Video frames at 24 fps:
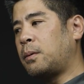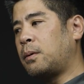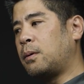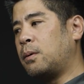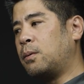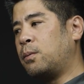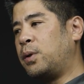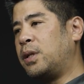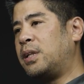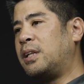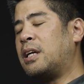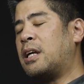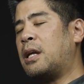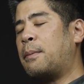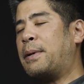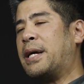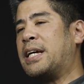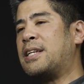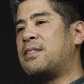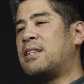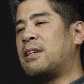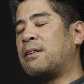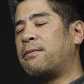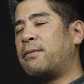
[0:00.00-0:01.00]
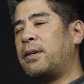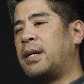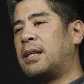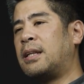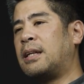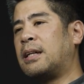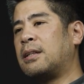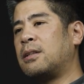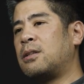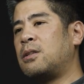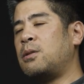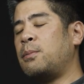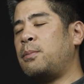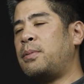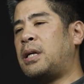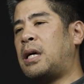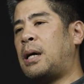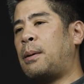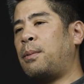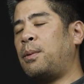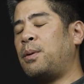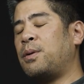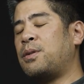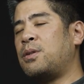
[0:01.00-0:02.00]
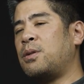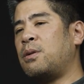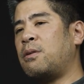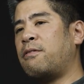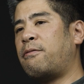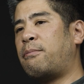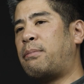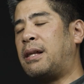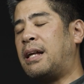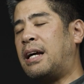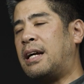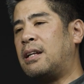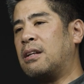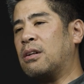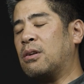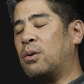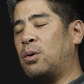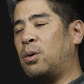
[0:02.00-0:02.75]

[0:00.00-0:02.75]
really an amazing feeling to be able to have planned